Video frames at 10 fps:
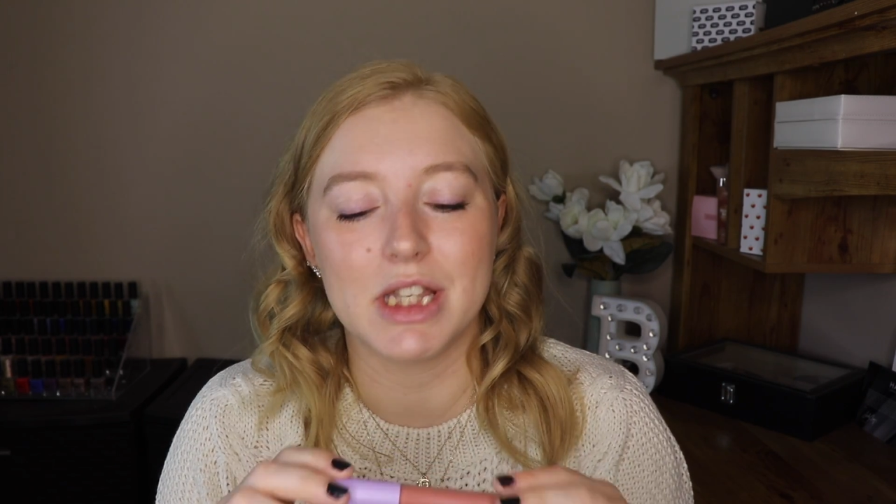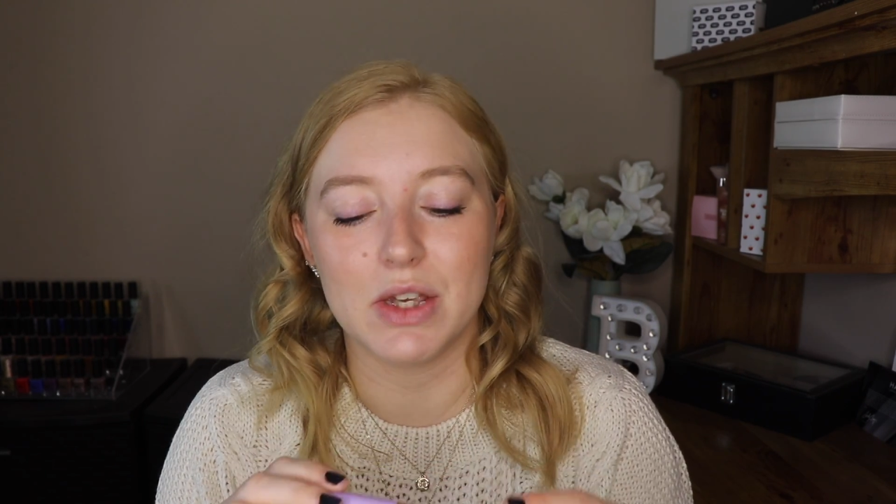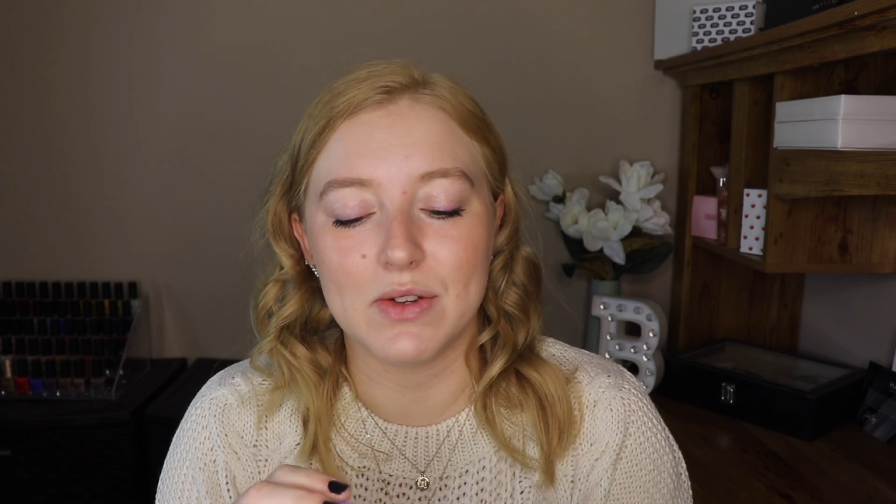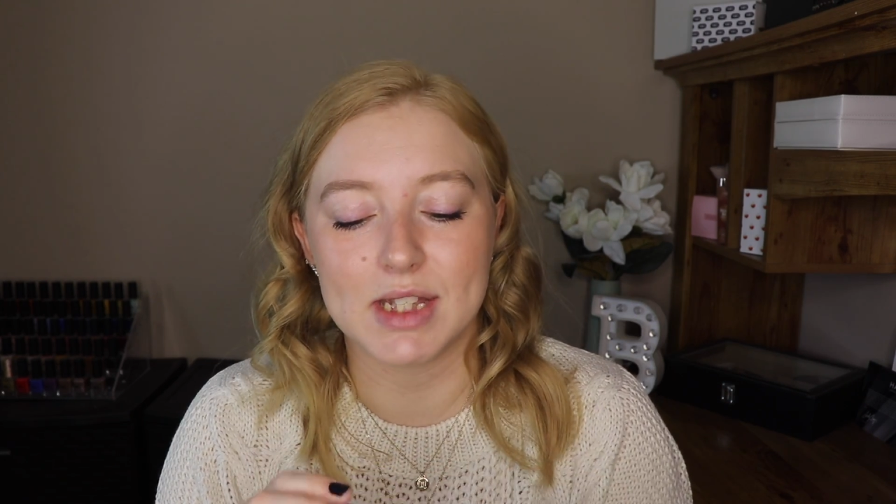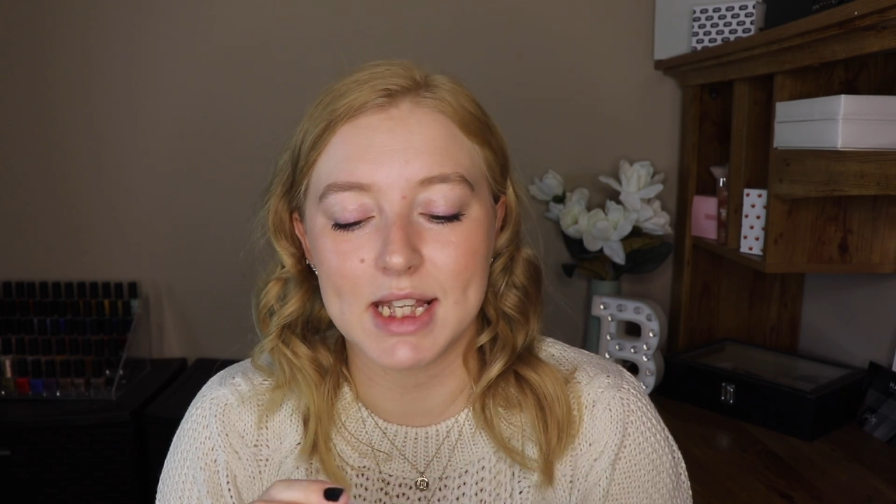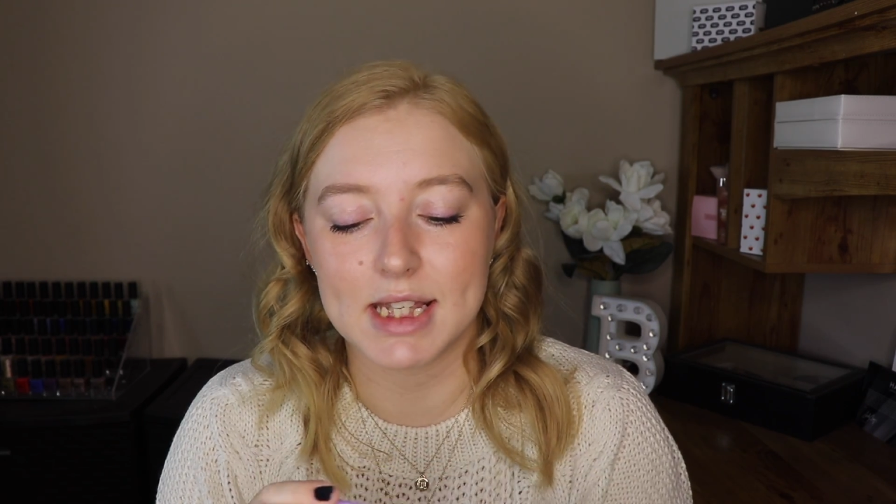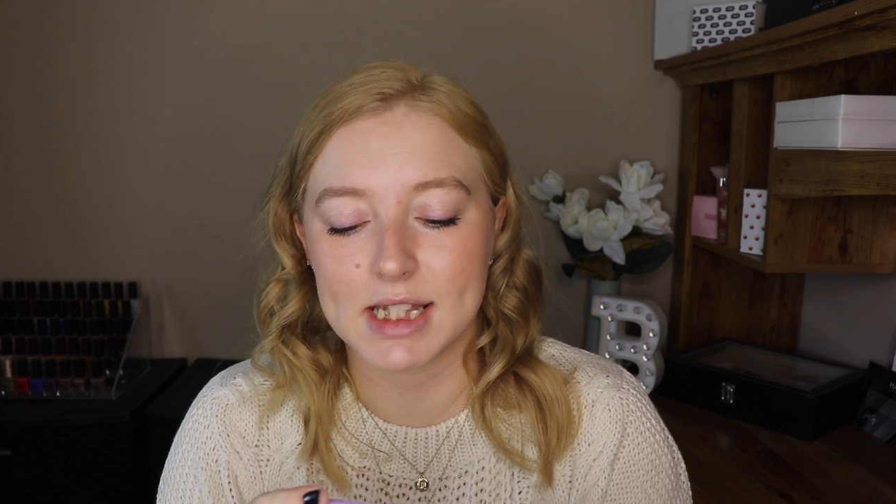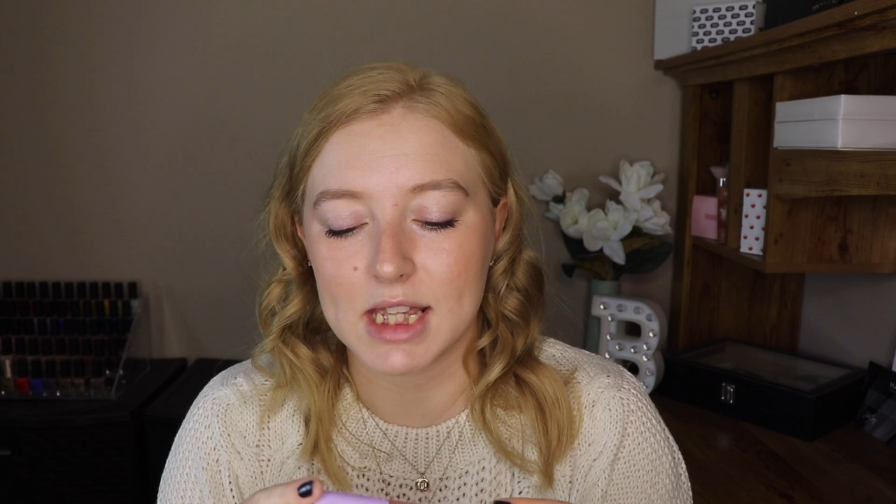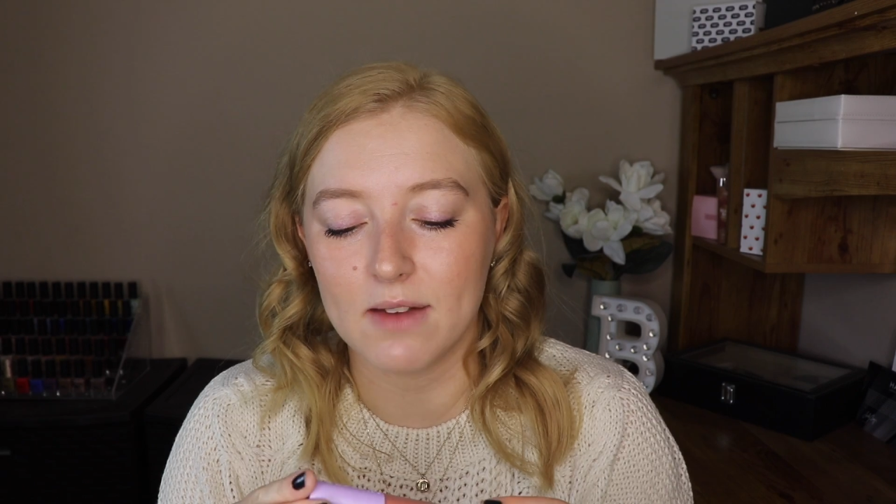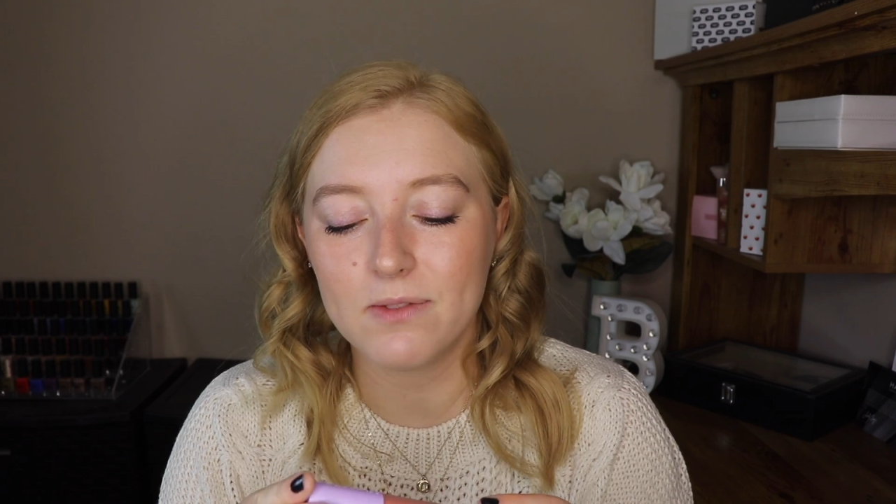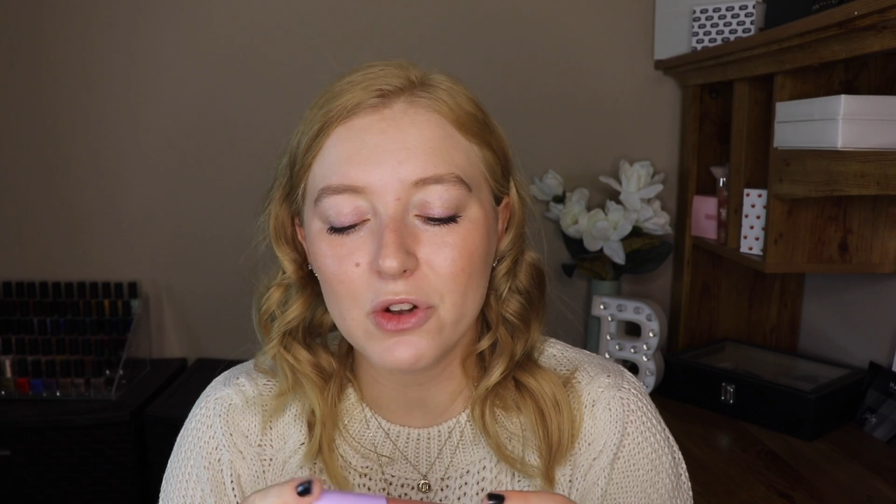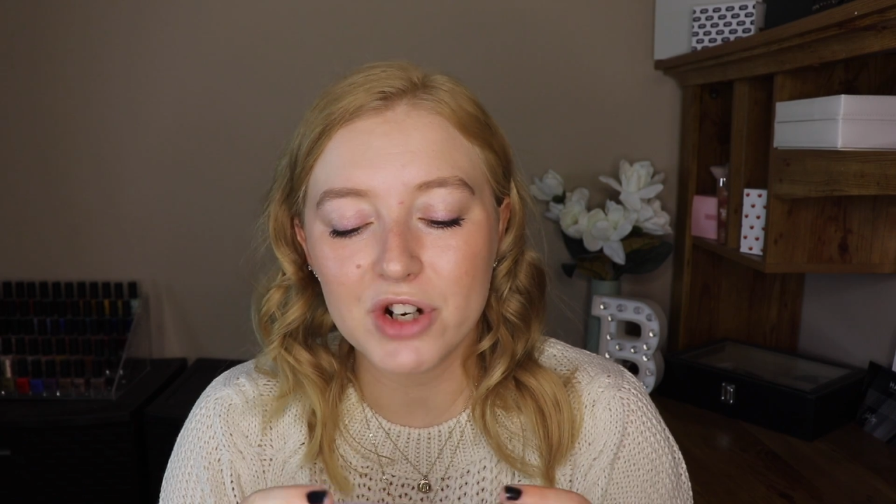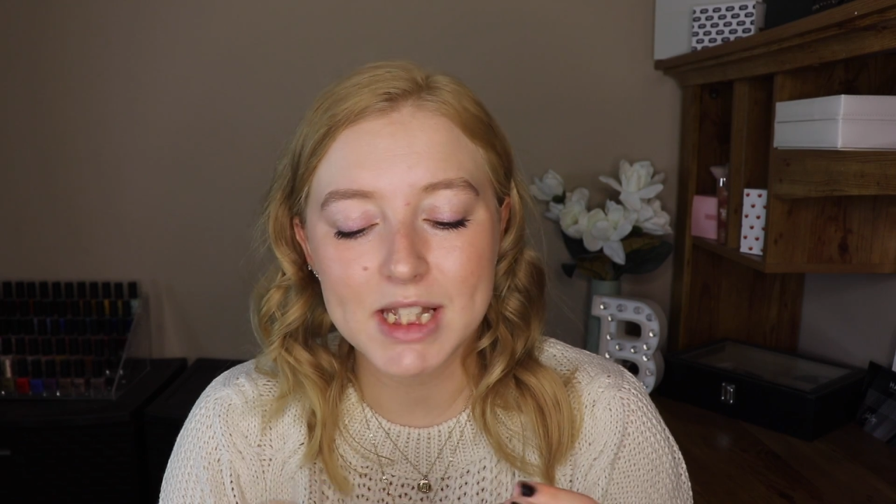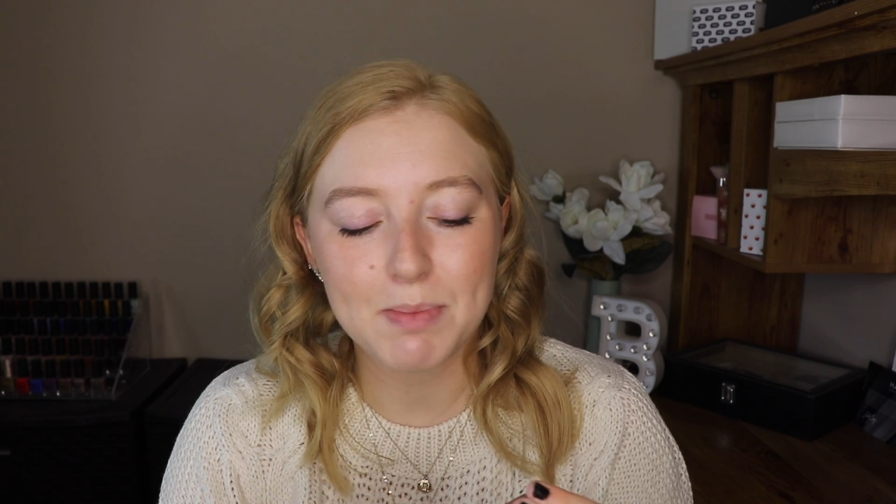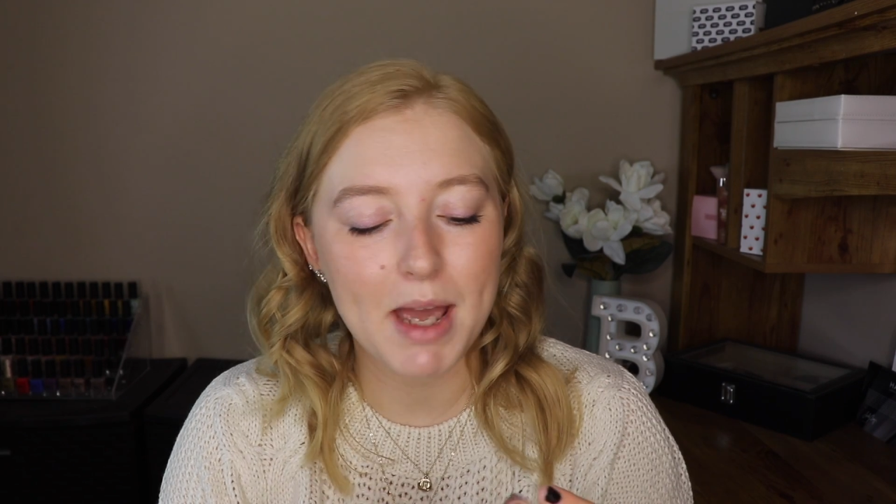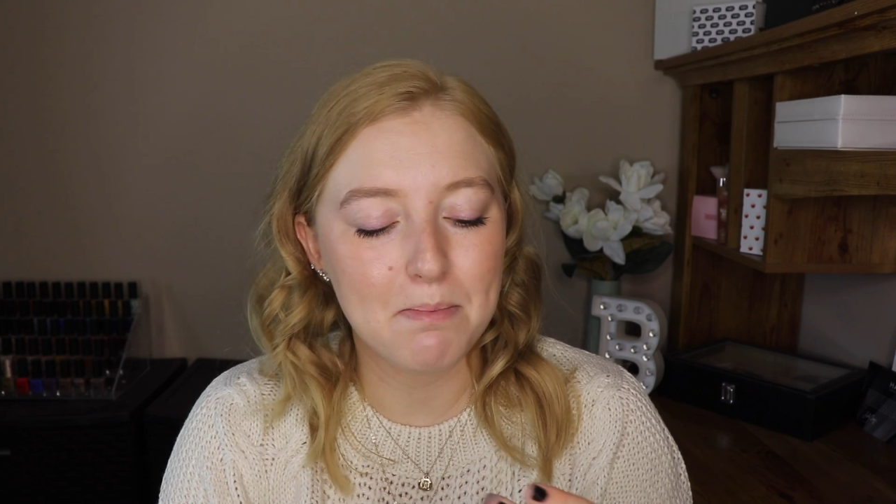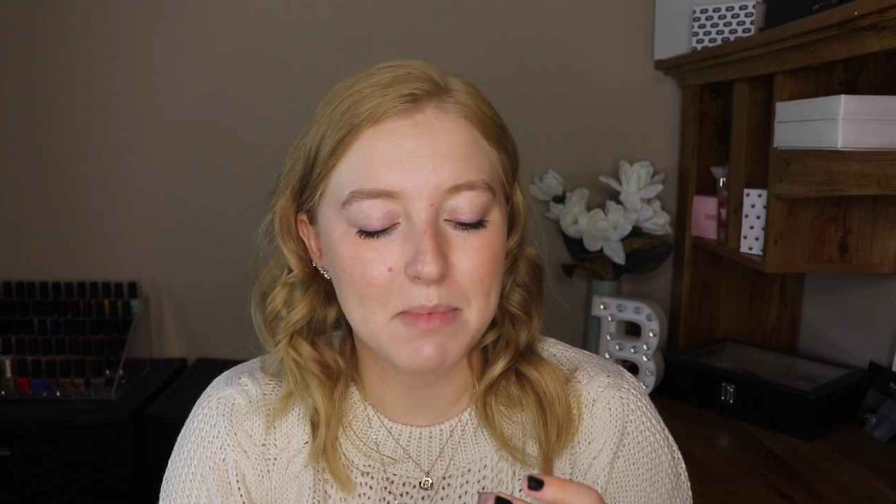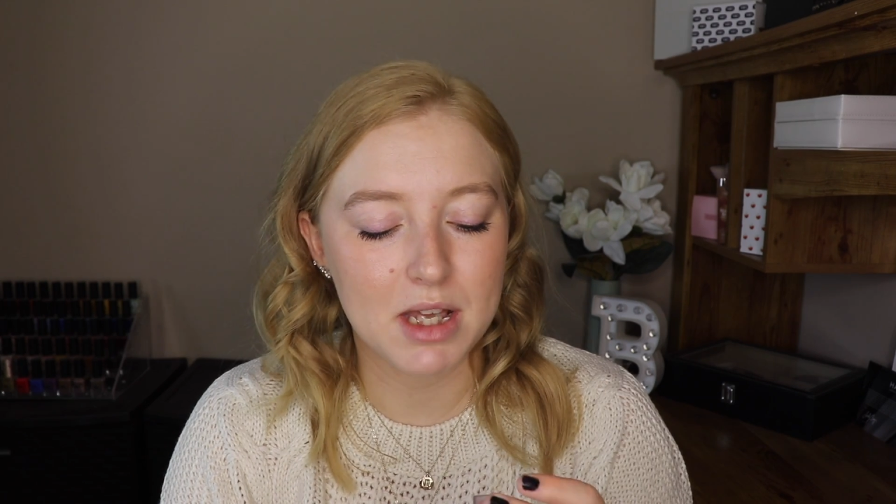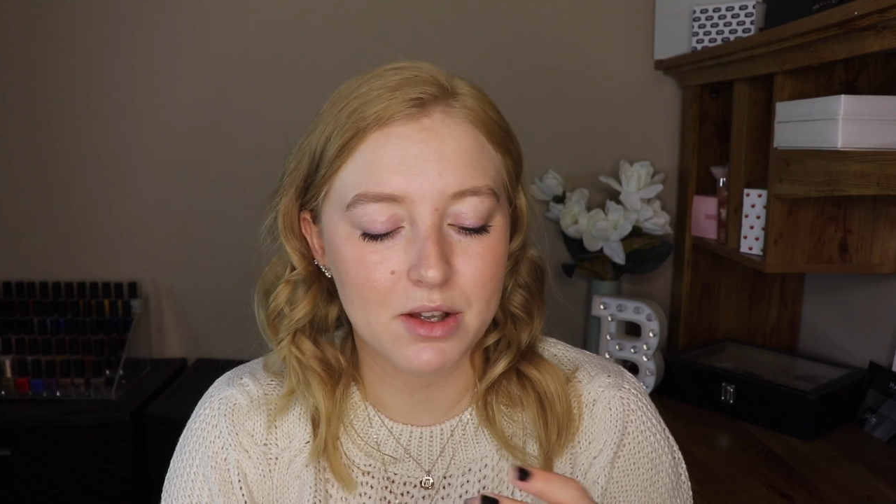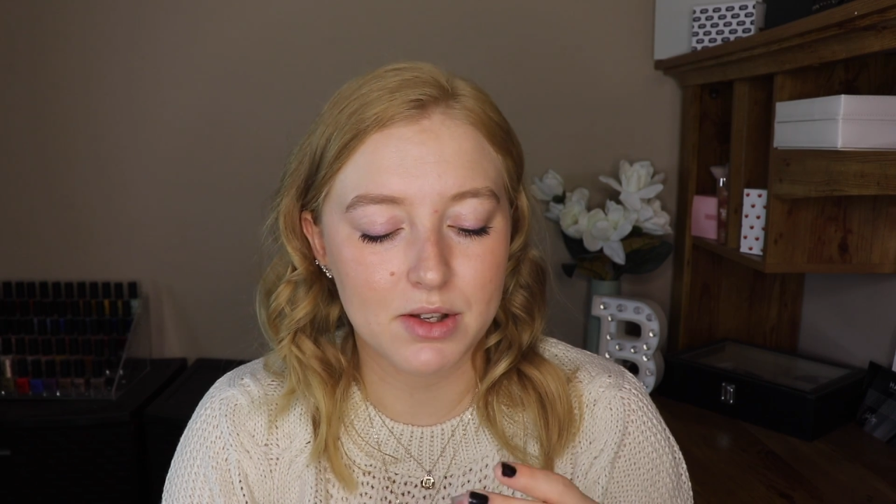to use is the Florence by
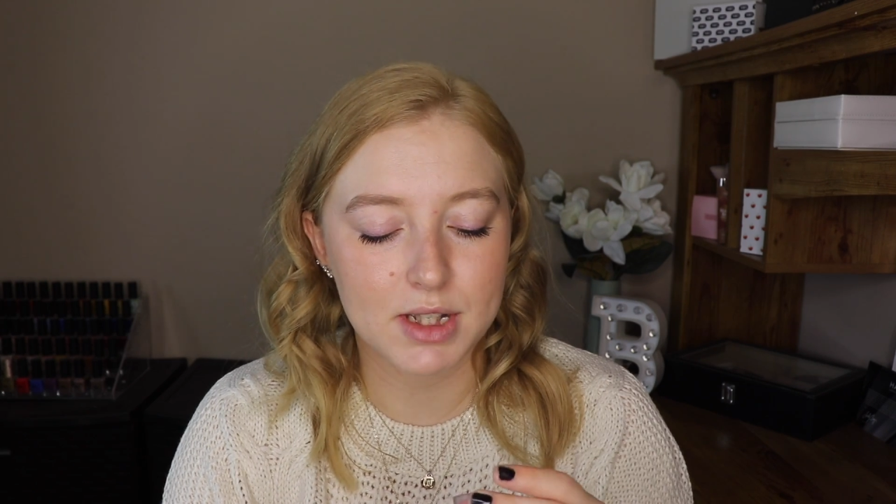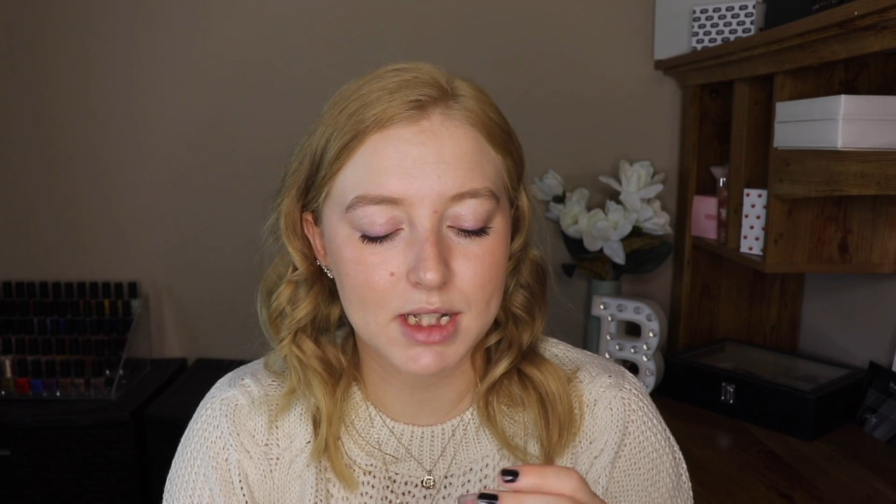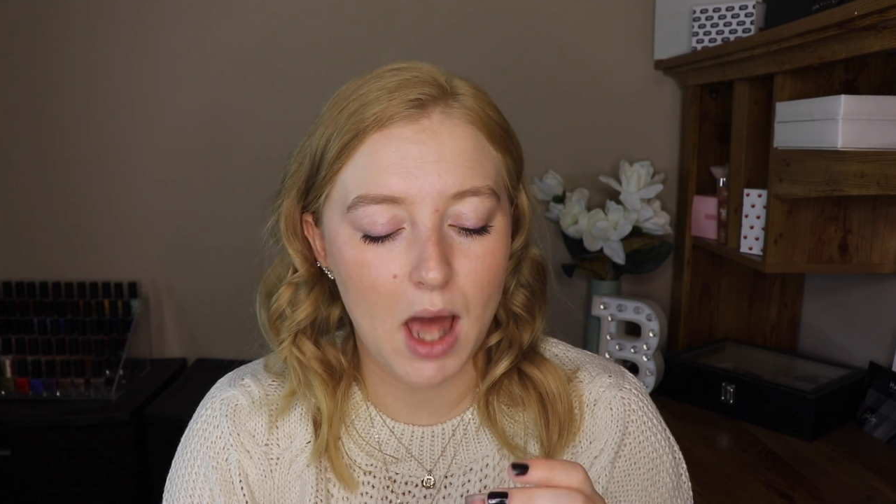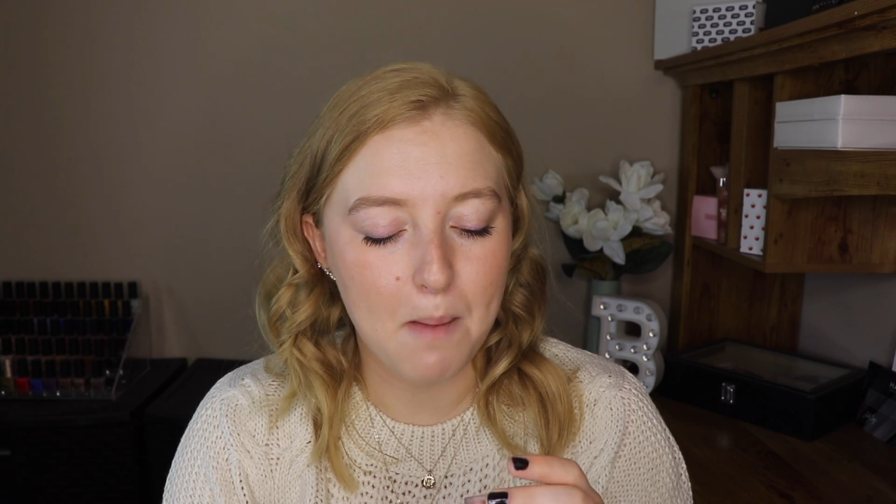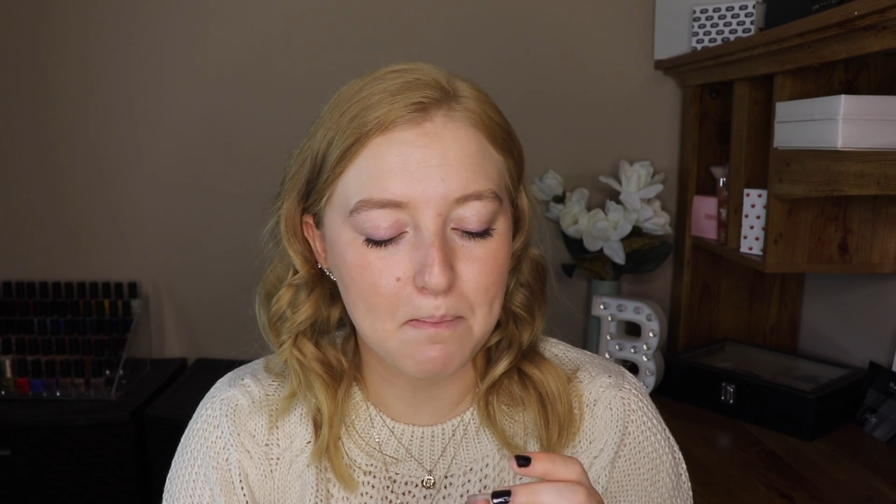Mills